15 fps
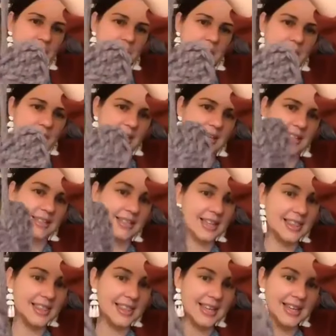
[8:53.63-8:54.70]
of these,
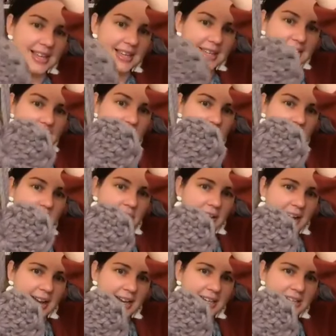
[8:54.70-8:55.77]
and these are
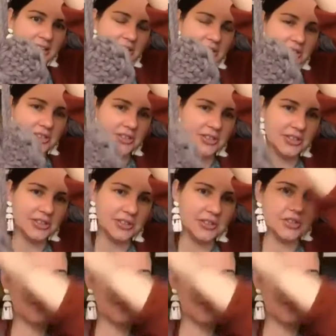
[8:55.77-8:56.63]
great to use